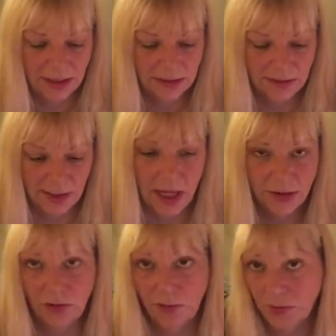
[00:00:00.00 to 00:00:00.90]
to cut
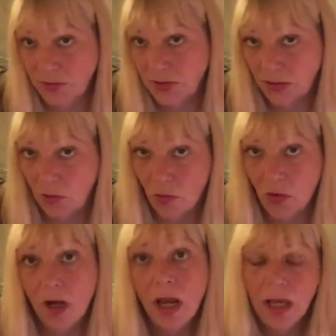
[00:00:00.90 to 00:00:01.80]
through to the
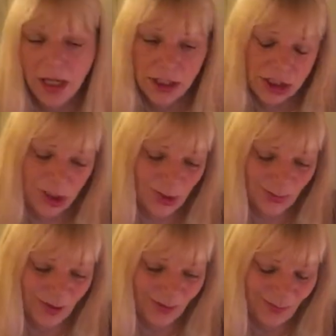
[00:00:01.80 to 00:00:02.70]
core. She could
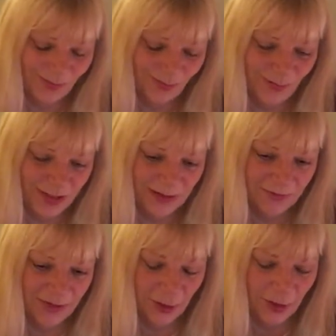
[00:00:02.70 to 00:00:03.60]
be being
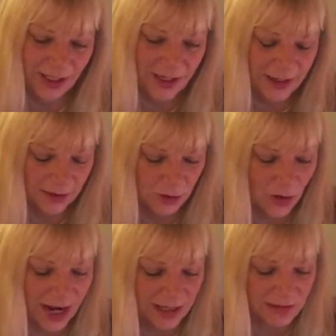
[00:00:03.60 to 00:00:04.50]
very
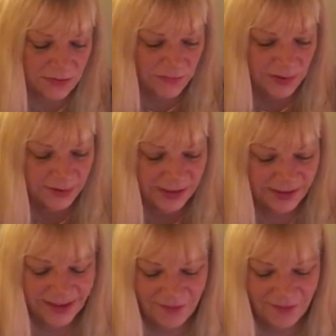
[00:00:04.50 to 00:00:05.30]
crass, very